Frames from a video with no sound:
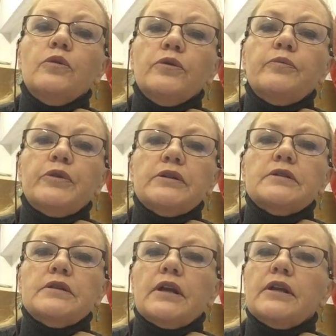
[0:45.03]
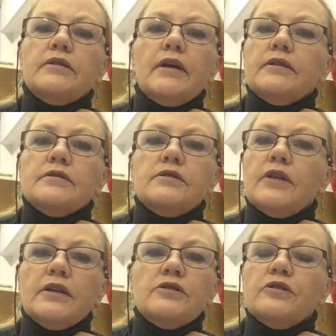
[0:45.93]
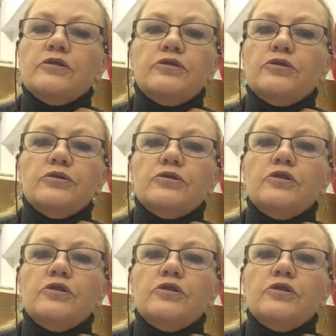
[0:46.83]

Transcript: all the printers that I get, that's not true.